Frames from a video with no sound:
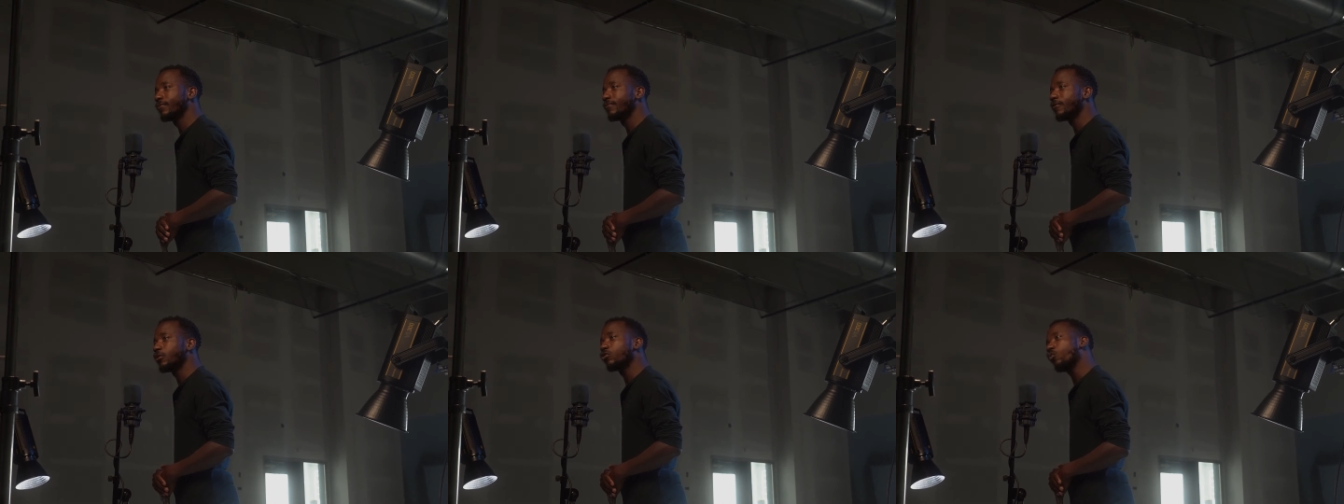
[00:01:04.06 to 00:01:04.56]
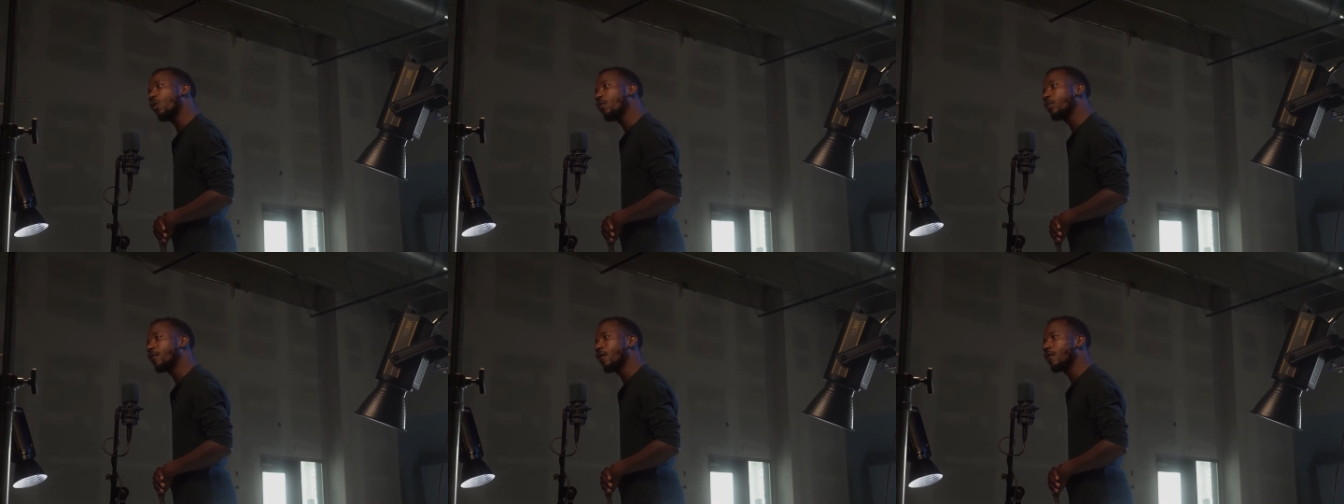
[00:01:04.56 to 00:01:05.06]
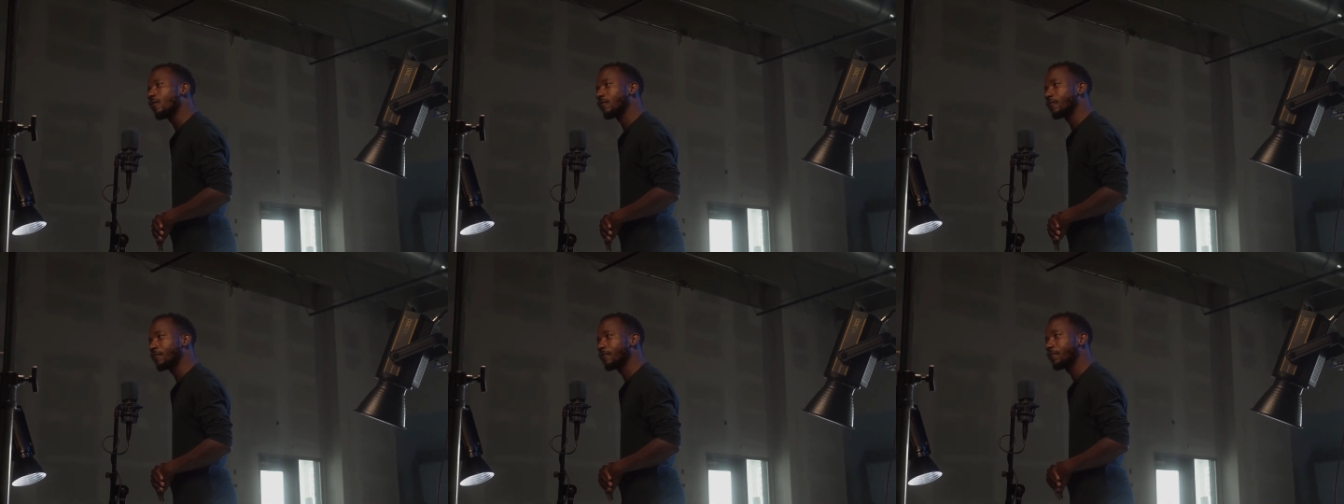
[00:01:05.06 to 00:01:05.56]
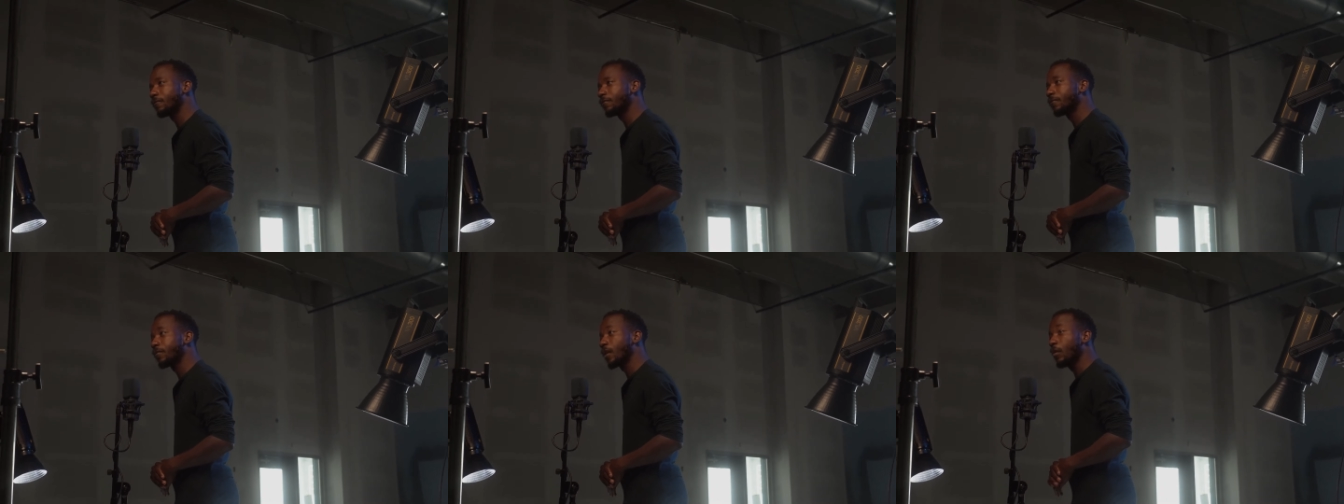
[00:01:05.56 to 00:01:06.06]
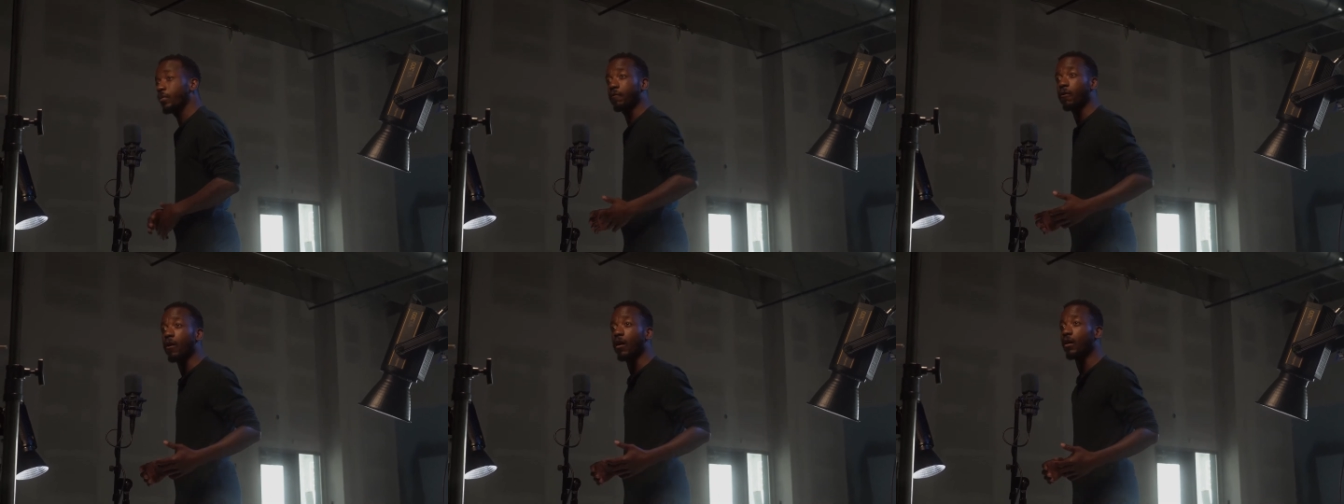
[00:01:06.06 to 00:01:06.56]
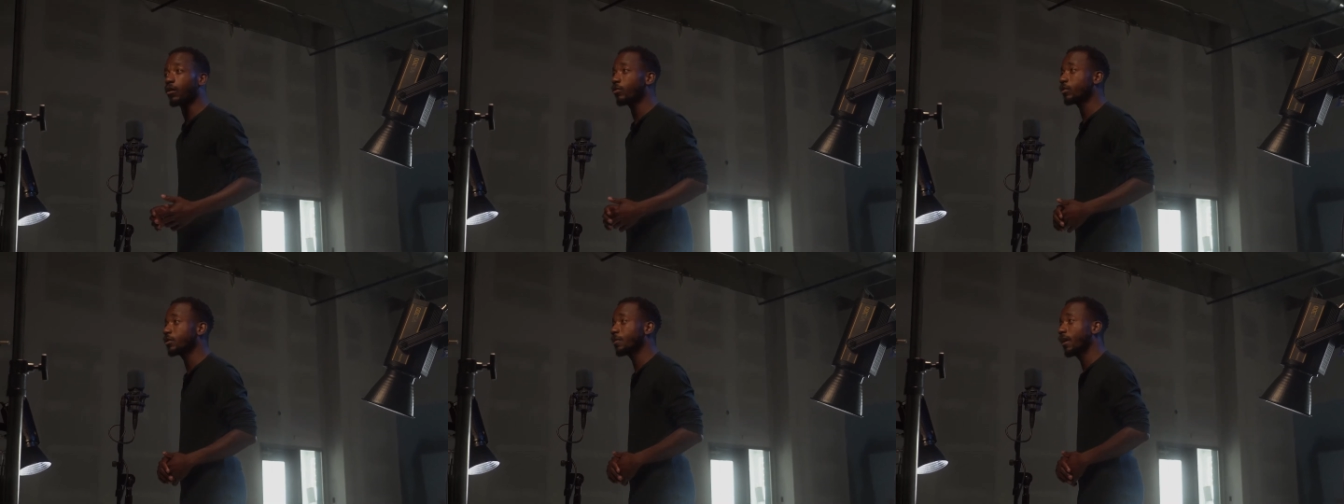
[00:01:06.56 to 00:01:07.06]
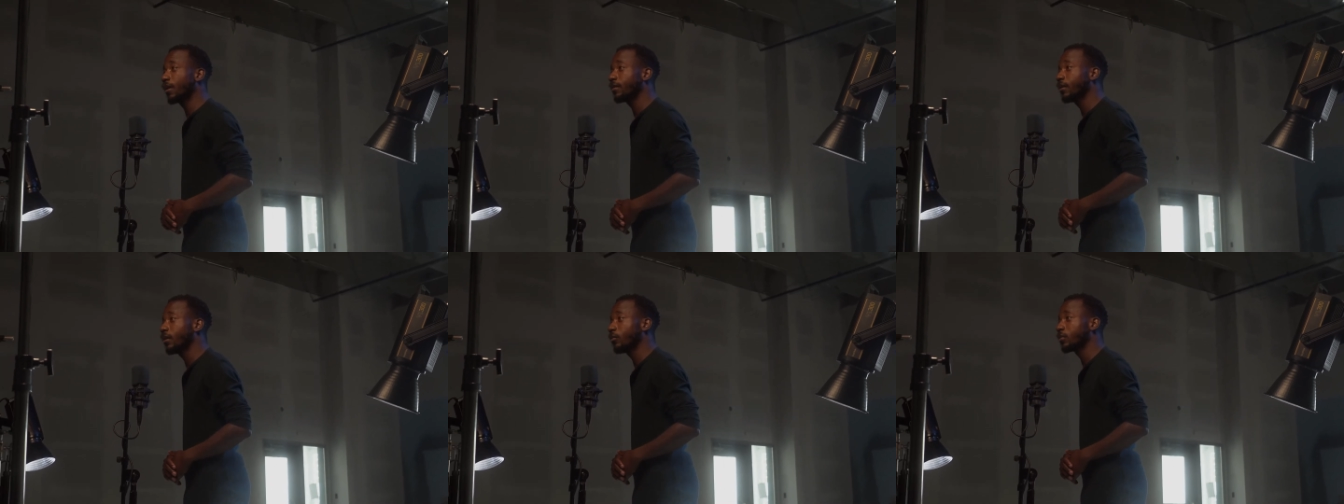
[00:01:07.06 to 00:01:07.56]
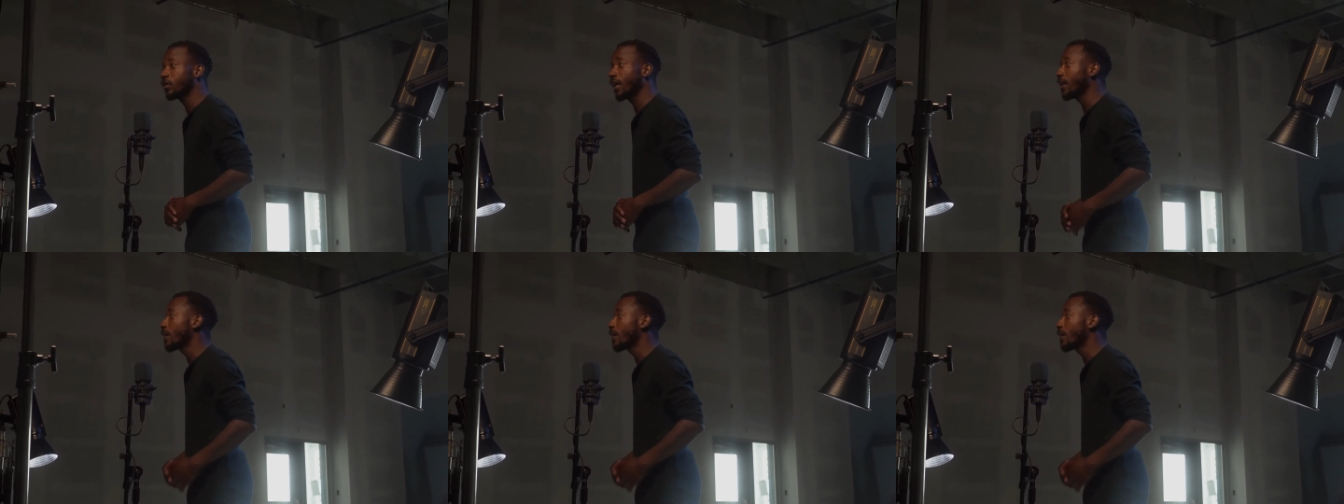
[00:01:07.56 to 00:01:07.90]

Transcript: So what we on? Before Uncle responded, Deon was like,